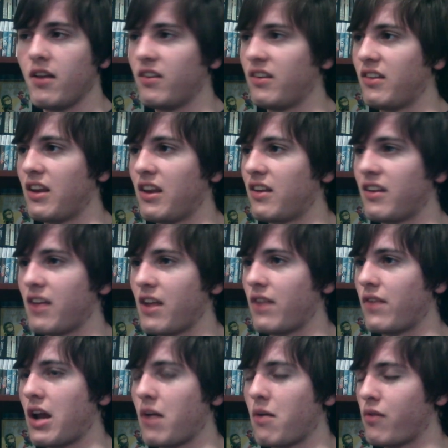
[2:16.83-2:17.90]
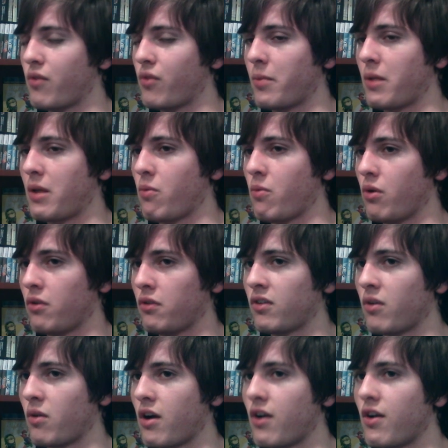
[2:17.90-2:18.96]
6, 7, however many worlds
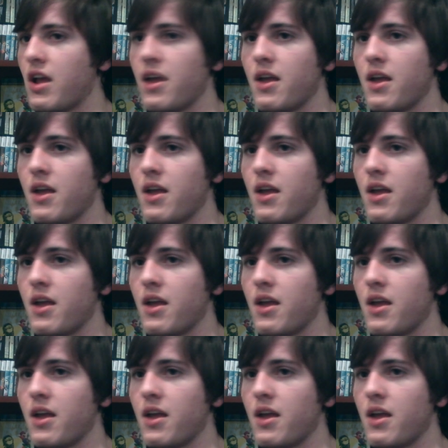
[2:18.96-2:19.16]
there are.